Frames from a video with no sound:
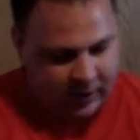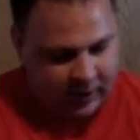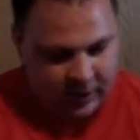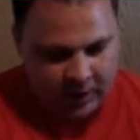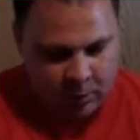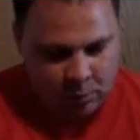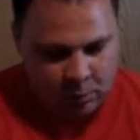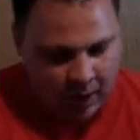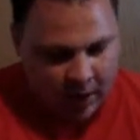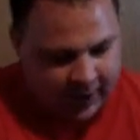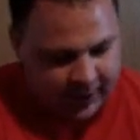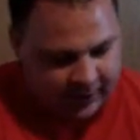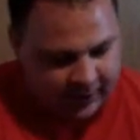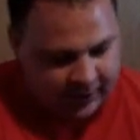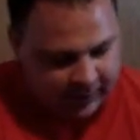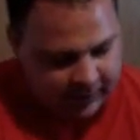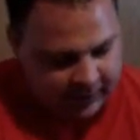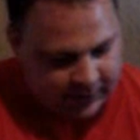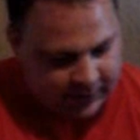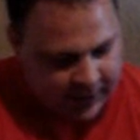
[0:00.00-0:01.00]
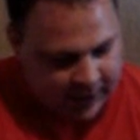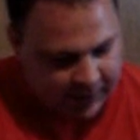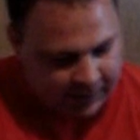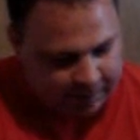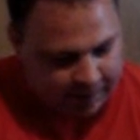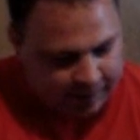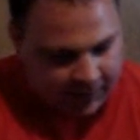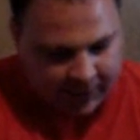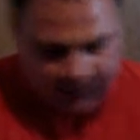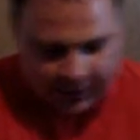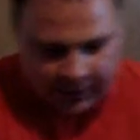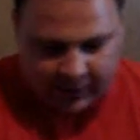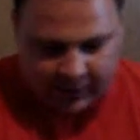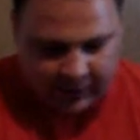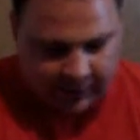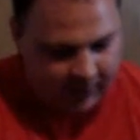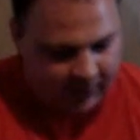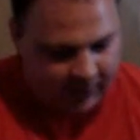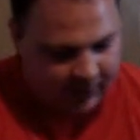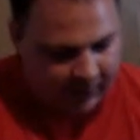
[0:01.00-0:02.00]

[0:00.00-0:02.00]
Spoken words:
He wanted the 10th pick, and